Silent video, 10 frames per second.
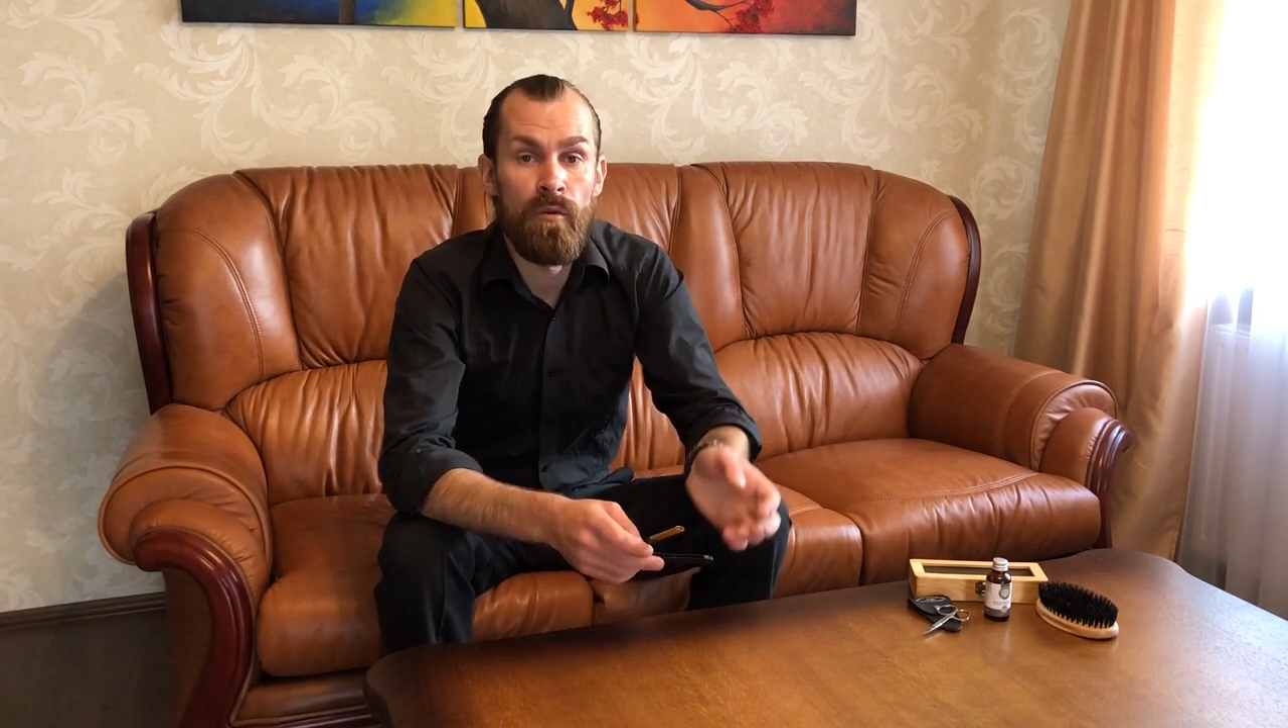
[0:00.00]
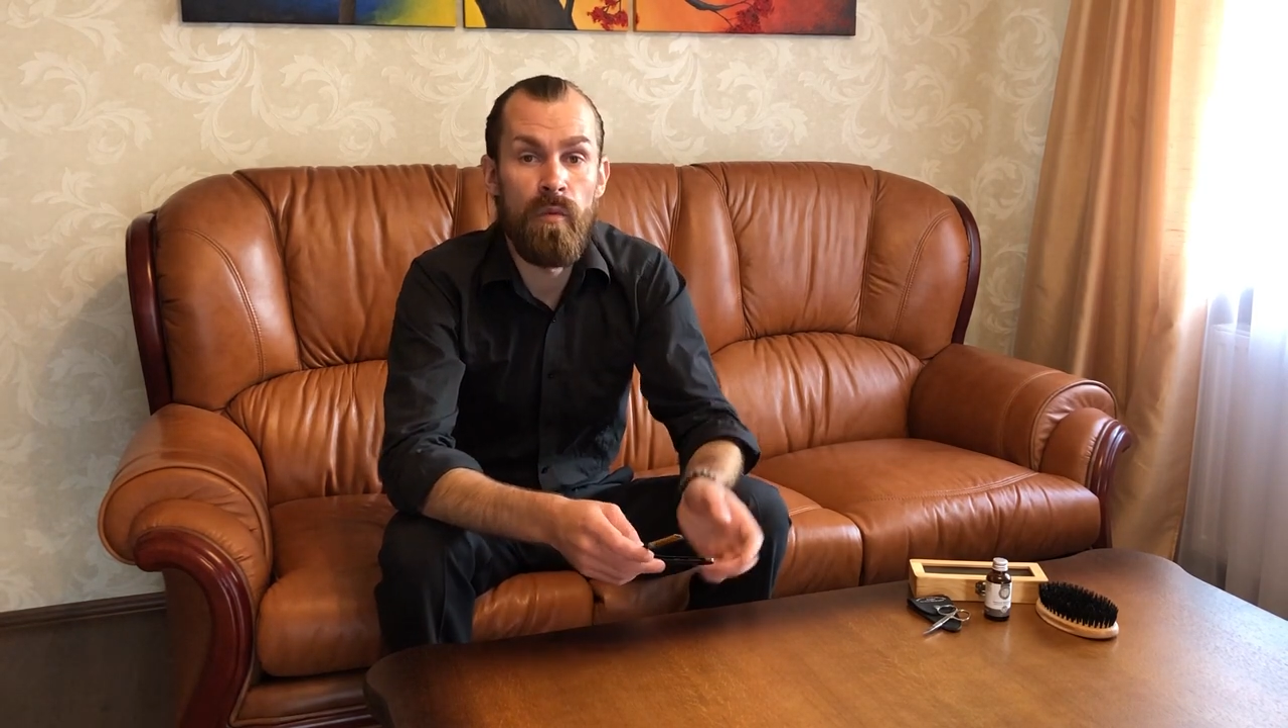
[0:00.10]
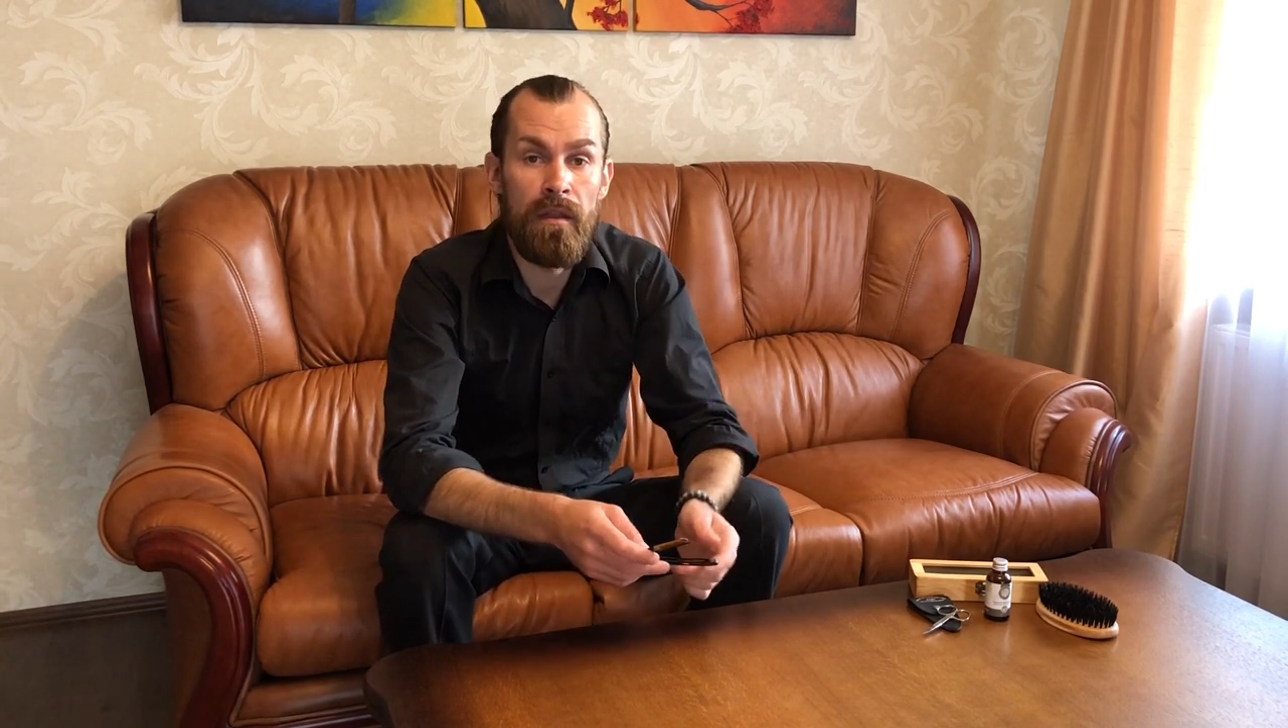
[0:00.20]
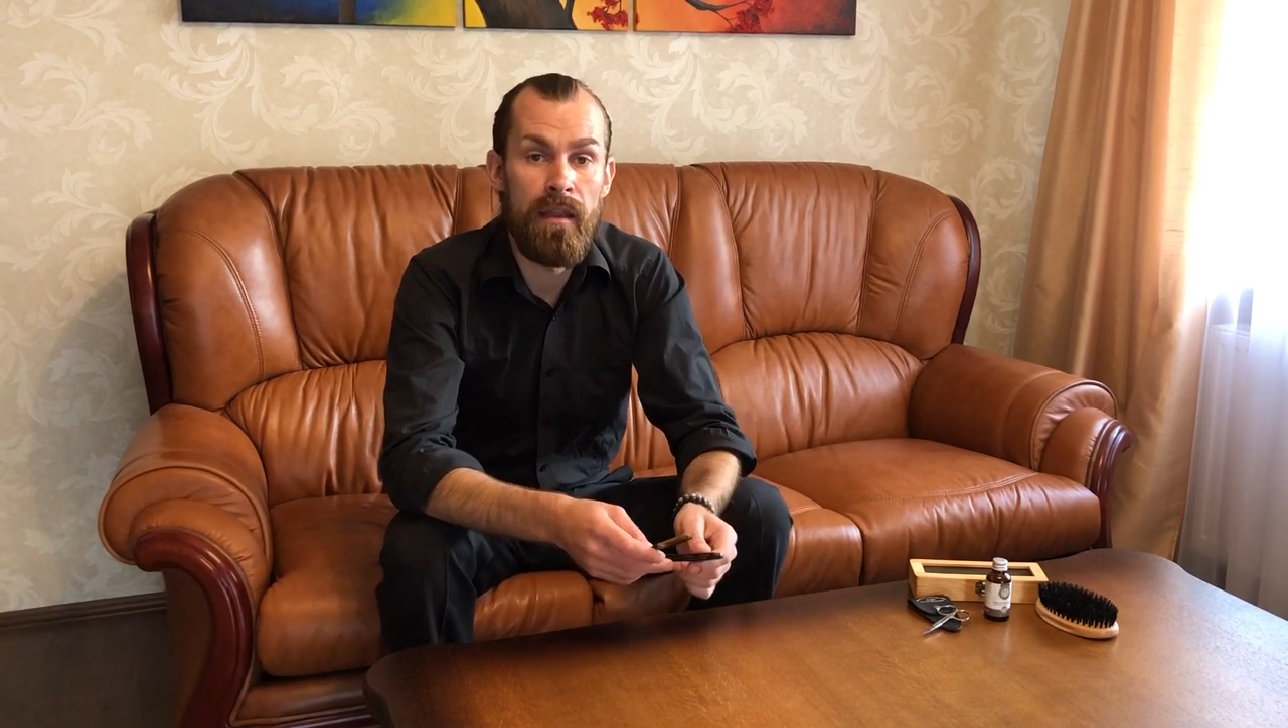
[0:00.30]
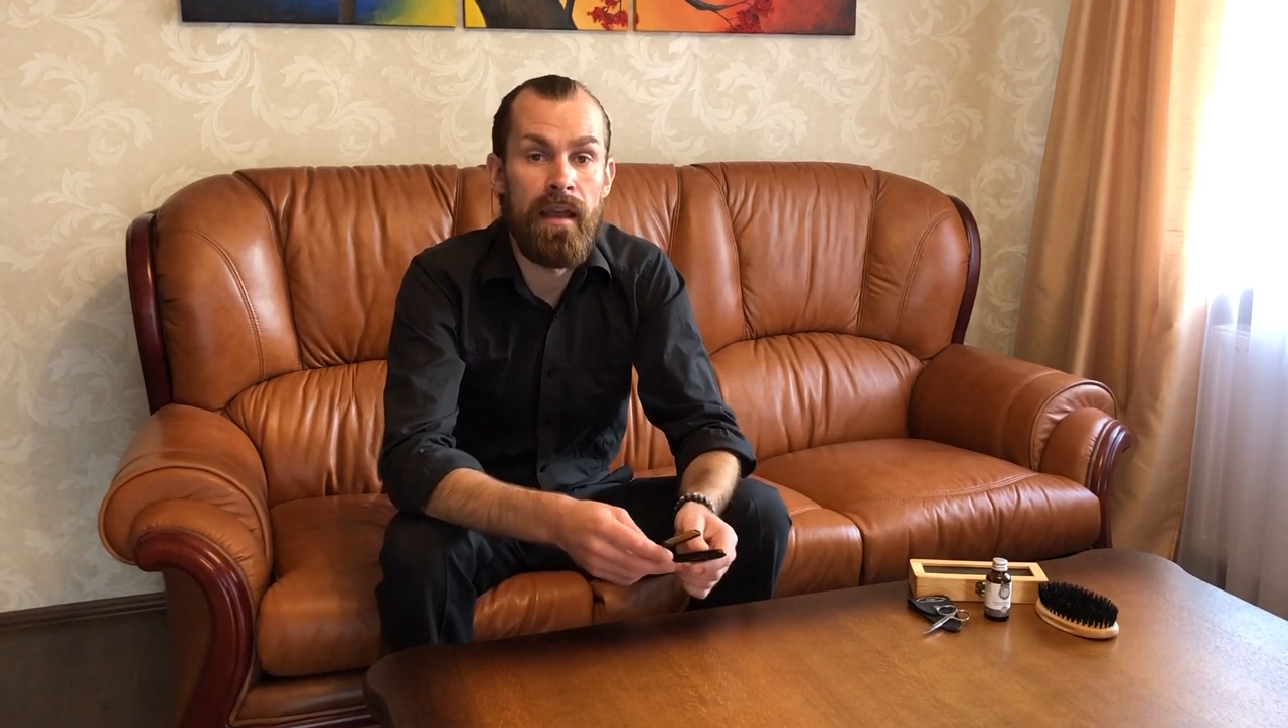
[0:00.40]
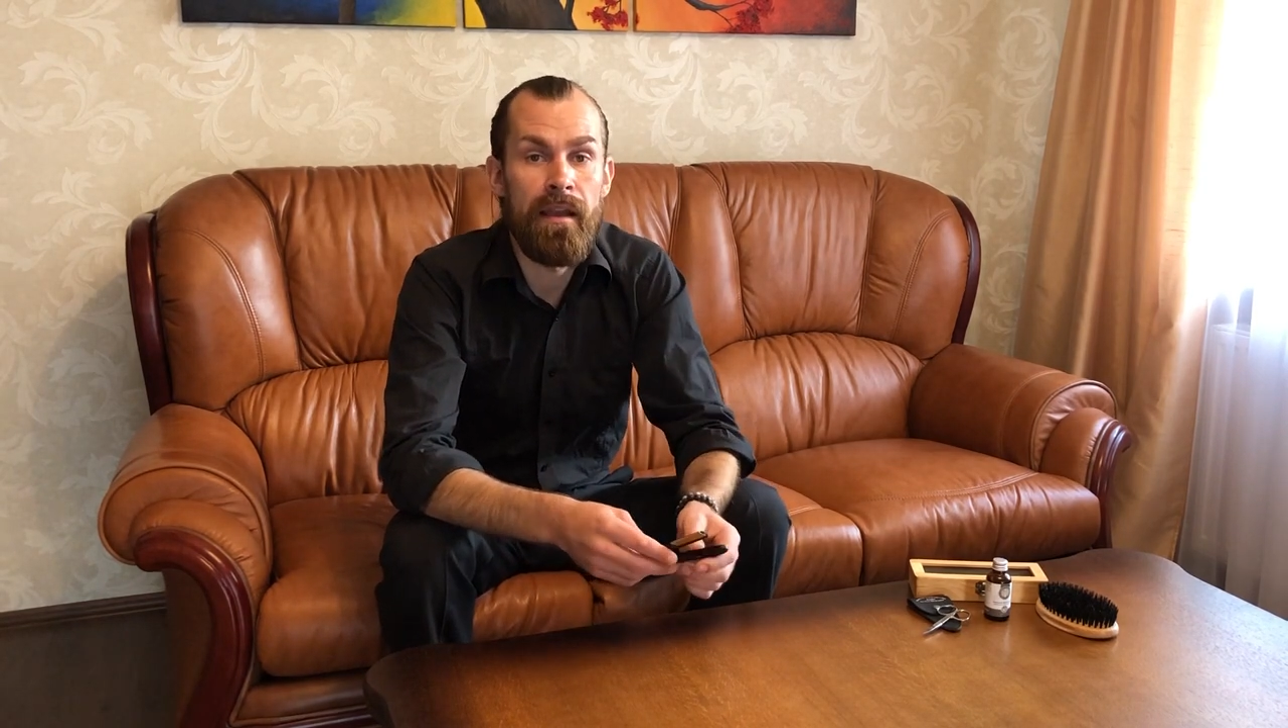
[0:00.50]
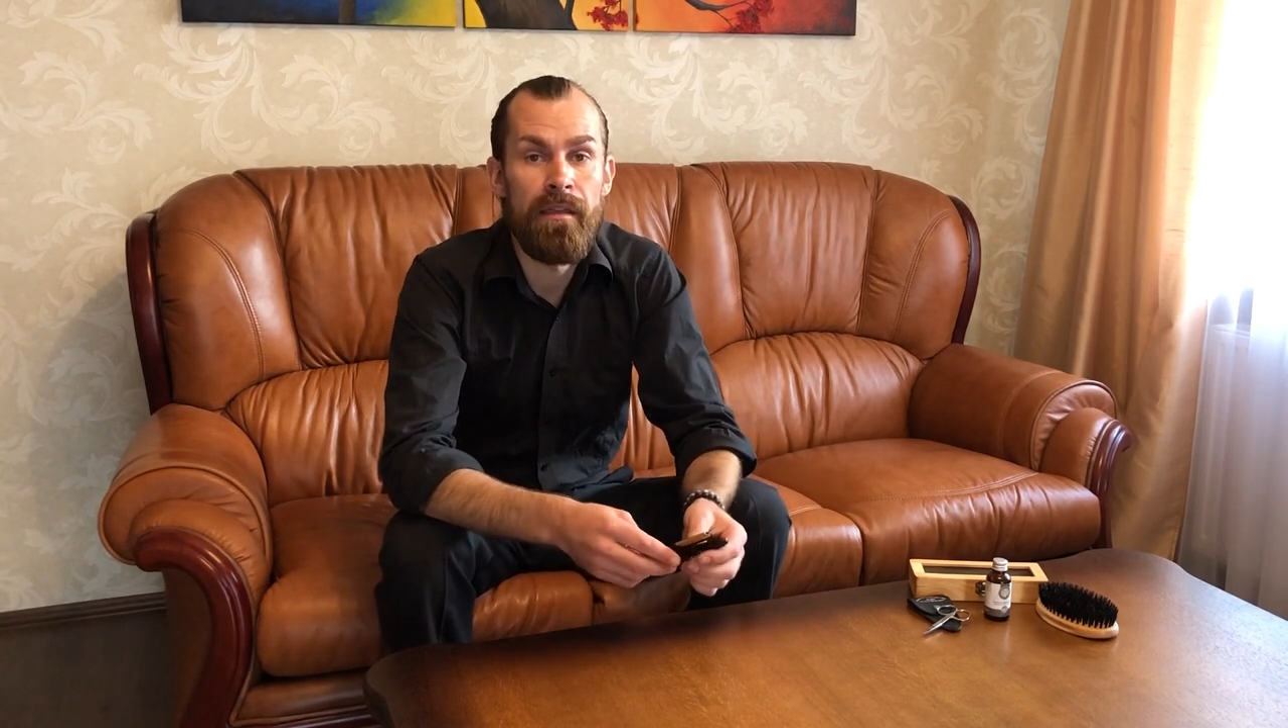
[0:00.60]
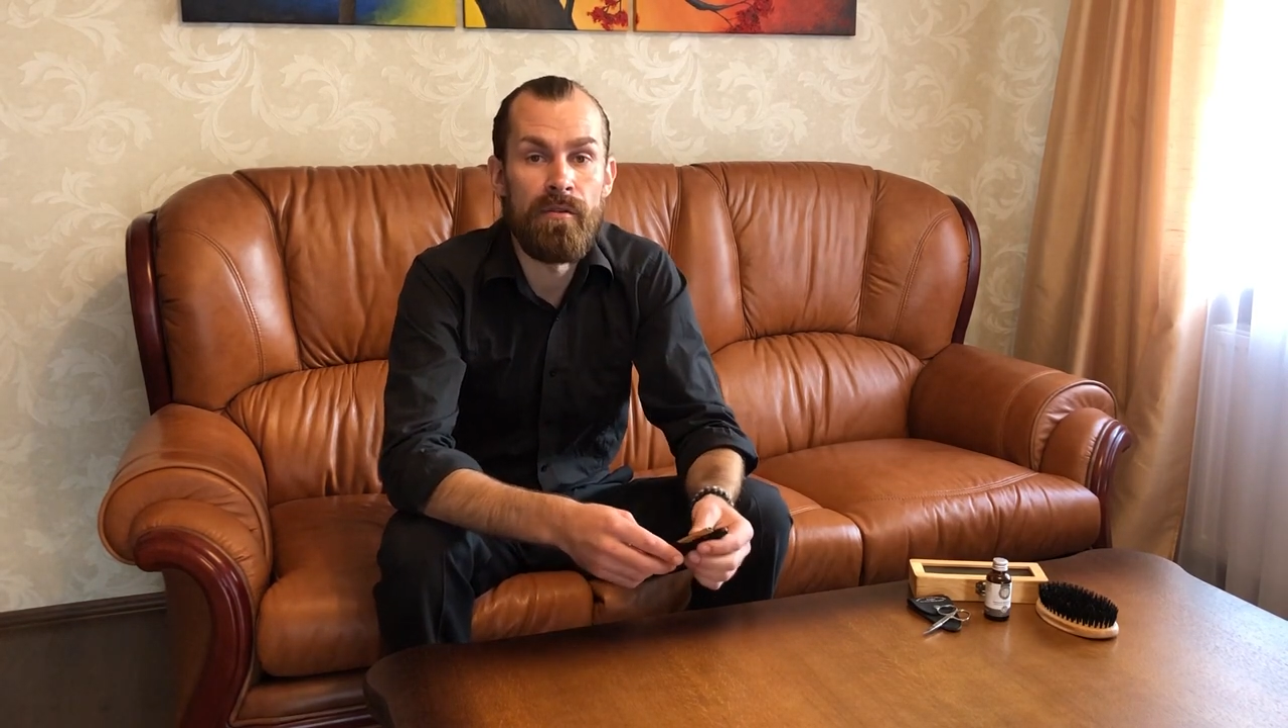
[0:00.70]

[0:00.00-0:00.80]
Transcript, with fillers: at what length